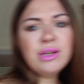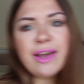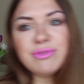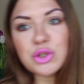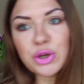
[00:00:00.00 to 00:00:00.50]

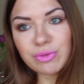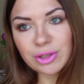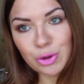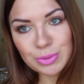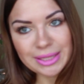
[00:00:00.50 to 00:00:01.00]
only have two
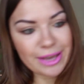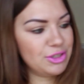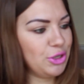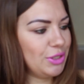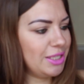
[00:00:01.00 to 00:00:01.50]
envelopes
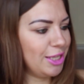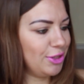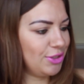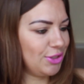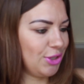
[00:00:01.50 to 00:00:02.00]
left, so it's
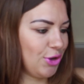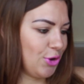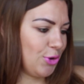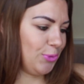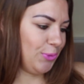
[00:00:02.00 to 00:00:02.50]
not
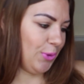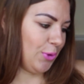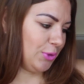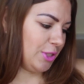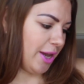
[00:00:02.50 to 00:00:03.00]
so
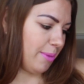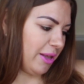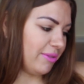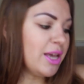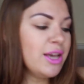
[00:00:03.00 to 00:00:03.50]
long
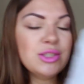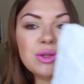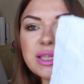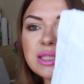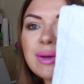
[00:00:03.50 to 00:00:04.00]
time left.
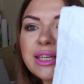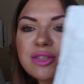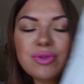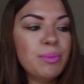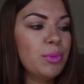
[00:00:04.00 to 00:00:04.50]
So this one
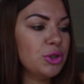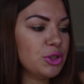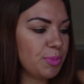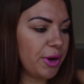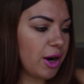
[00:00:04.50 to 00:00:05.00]
is from
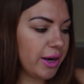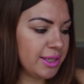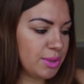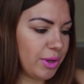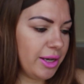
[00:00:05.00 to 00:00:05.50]
Modus PR
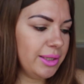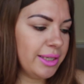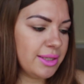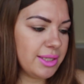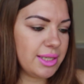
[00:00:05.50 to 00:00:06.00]
as well,
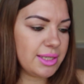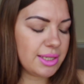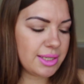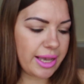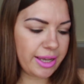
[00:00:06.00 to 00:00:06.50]
and this is
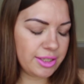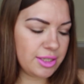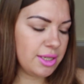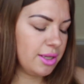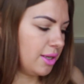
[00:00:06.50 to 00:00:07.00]
the
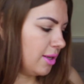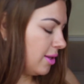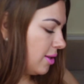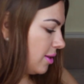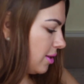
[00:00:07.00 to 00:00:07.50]
second
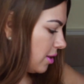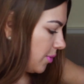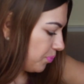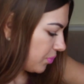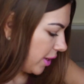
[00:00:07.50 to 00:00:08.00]

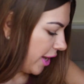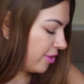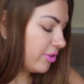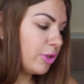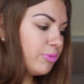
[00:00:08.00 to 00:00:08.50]

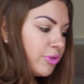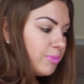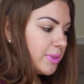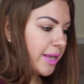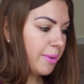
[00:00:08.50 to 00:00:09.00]
envelope
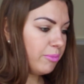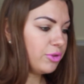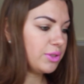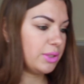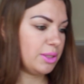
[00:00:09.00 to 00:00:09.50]
from them
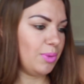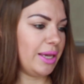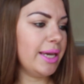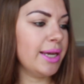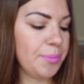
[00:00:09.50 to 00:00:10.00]
for this
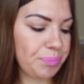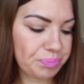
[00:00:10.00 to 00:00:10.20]
week.